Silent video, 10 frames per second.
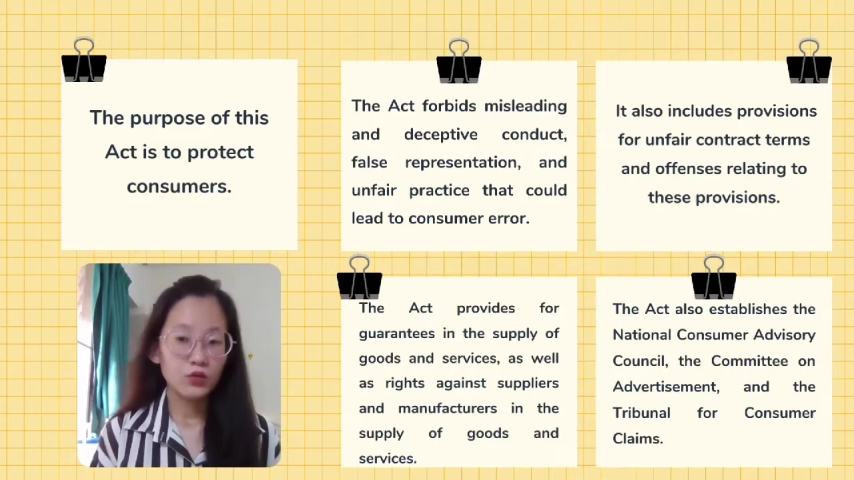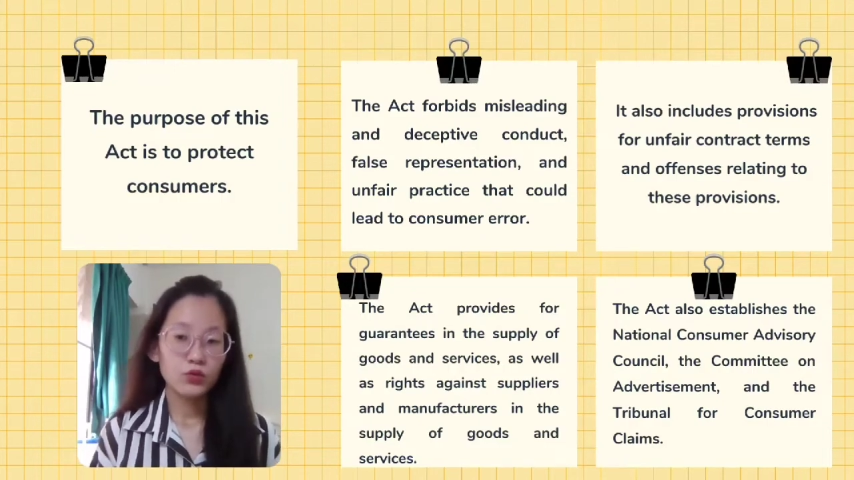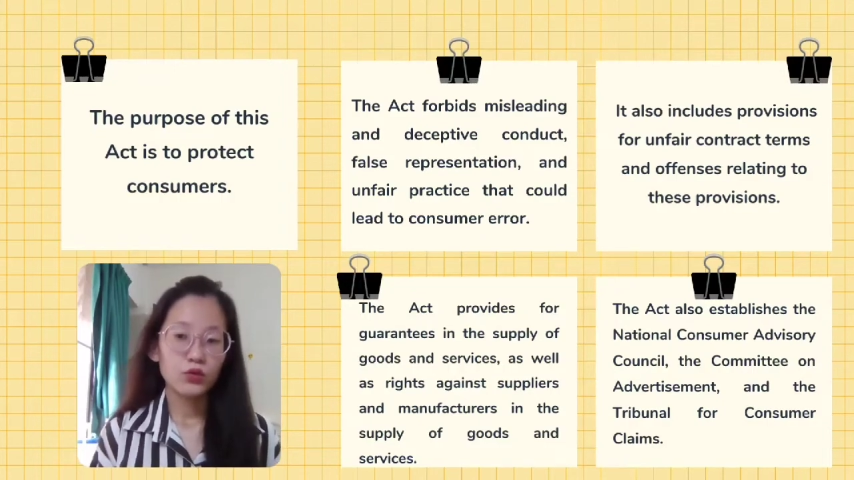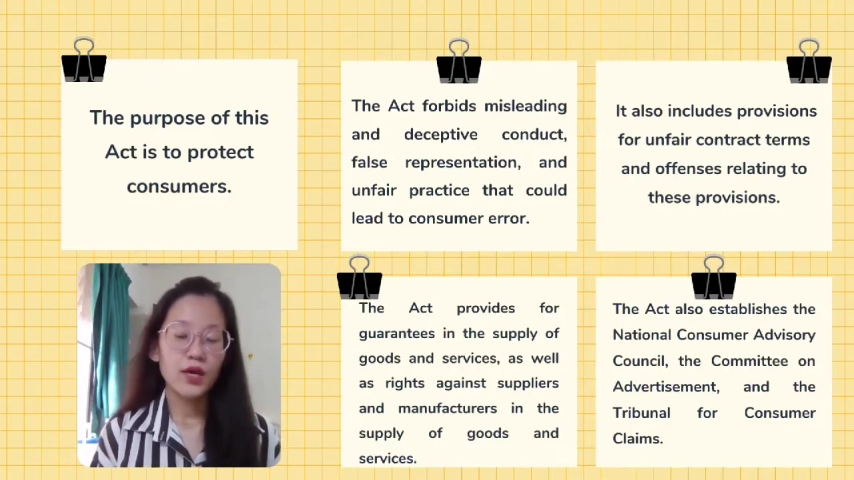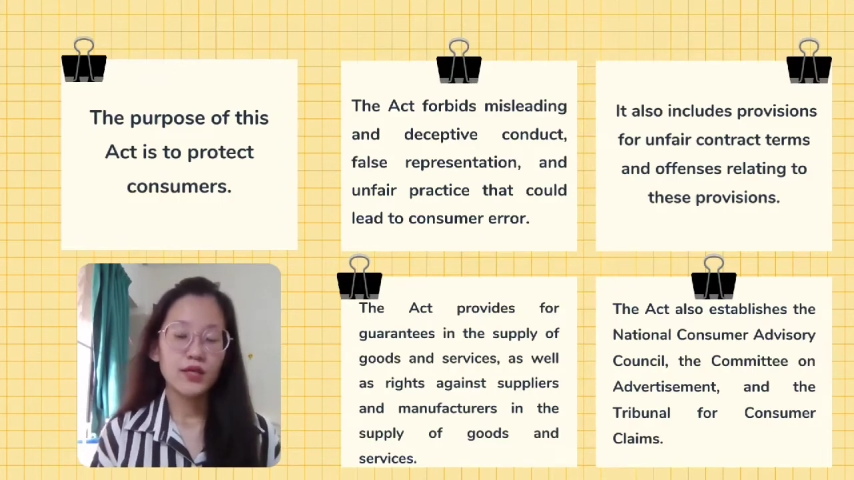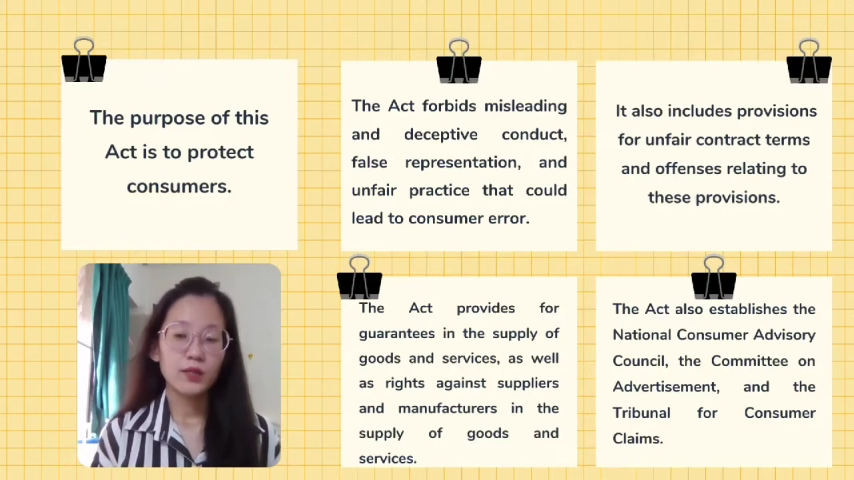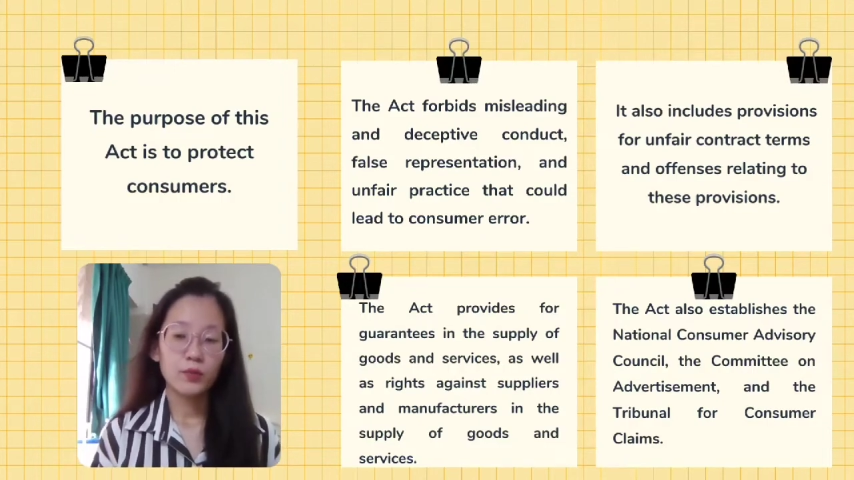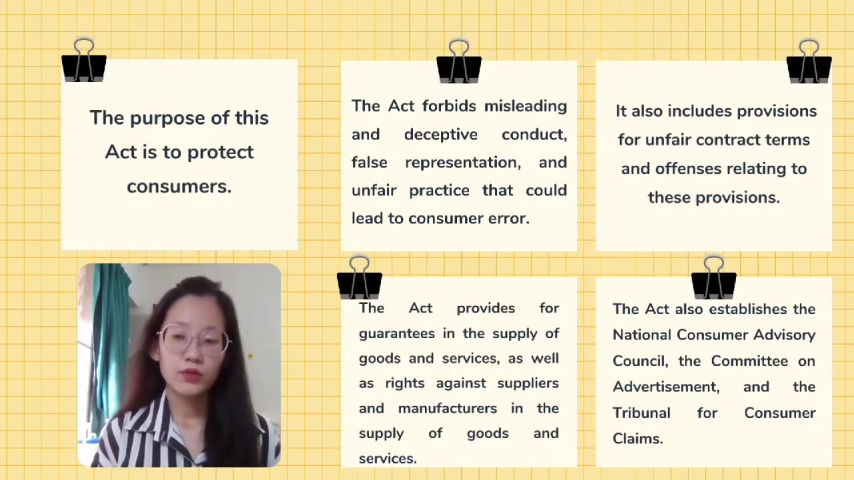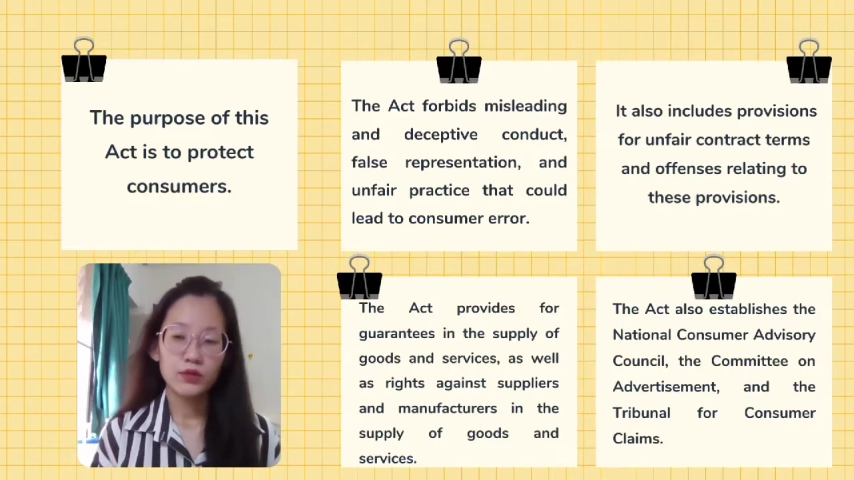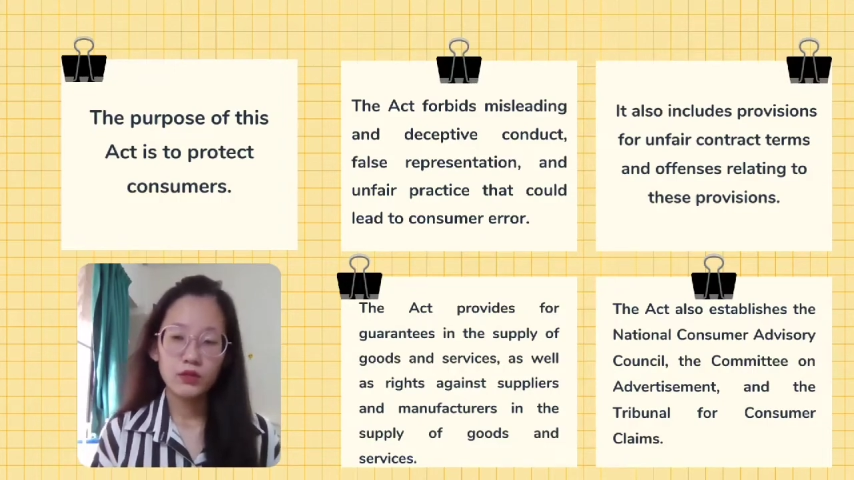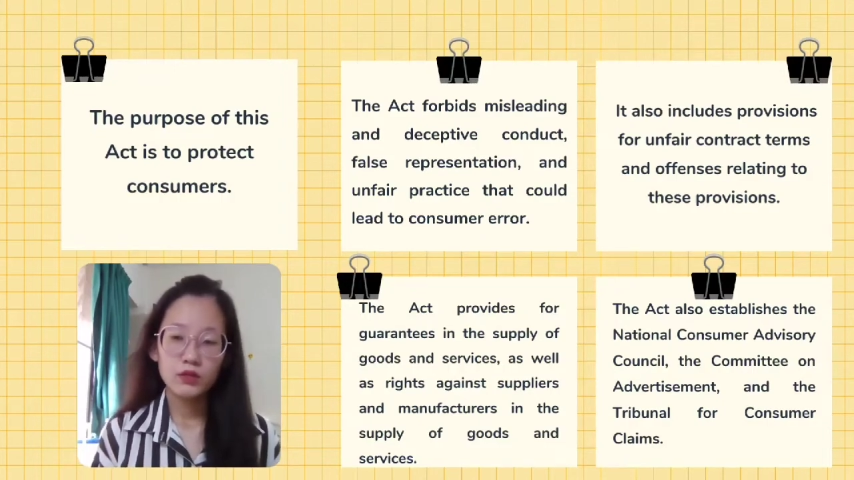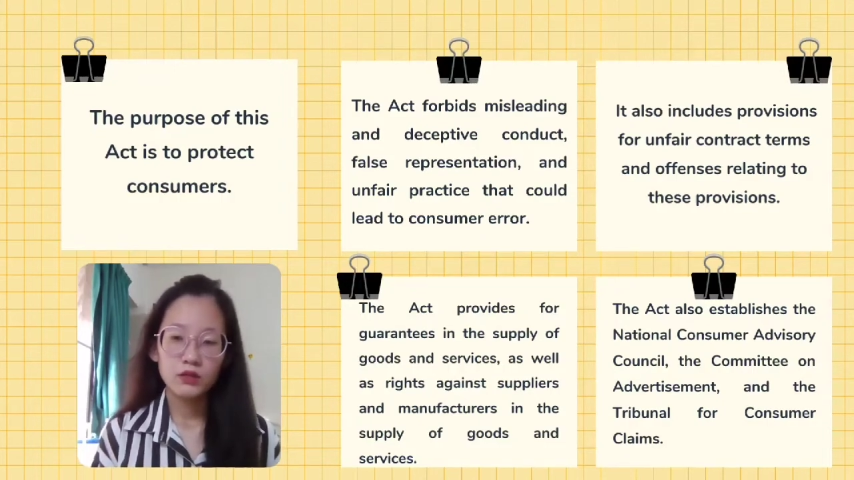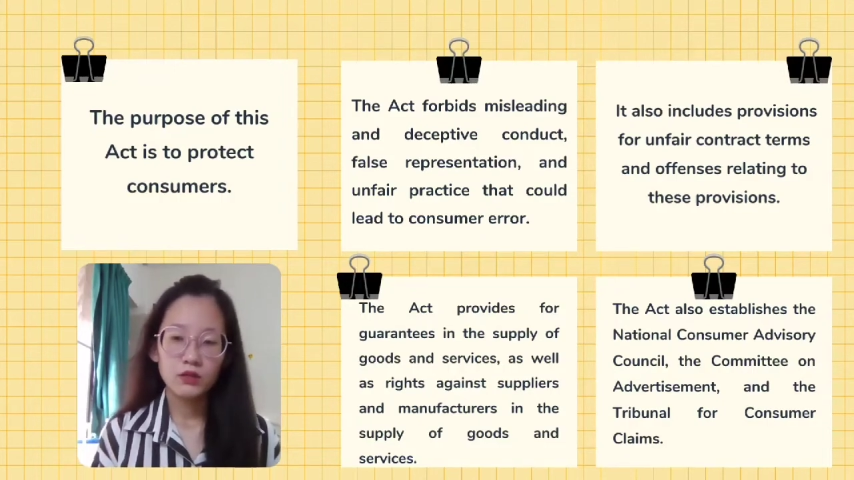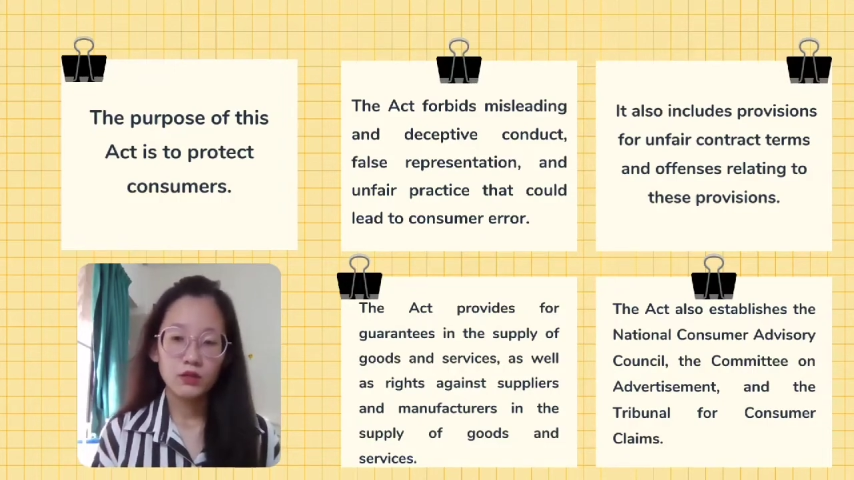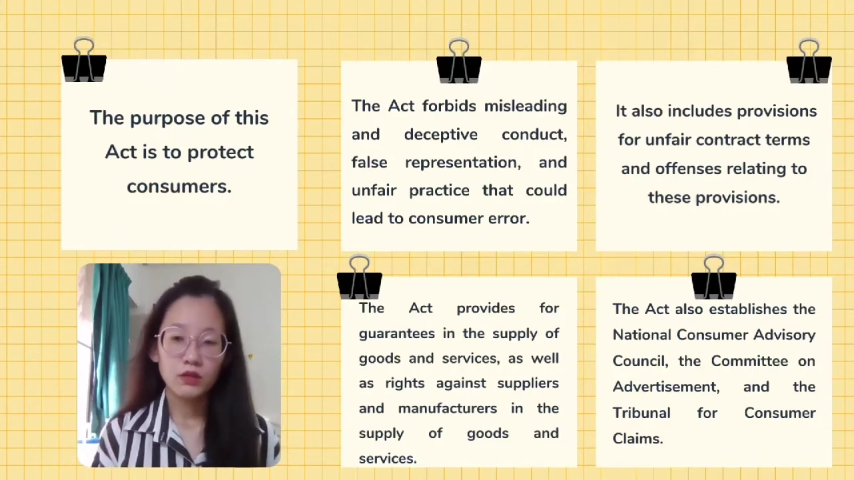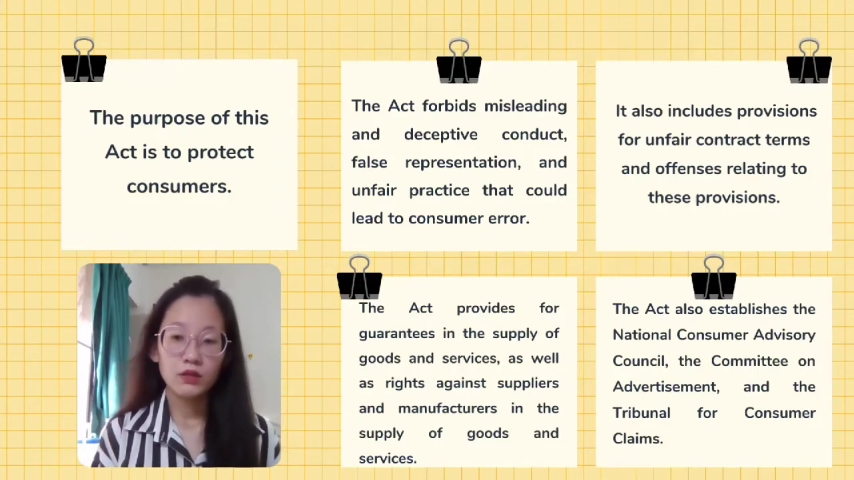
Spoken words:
act also establishes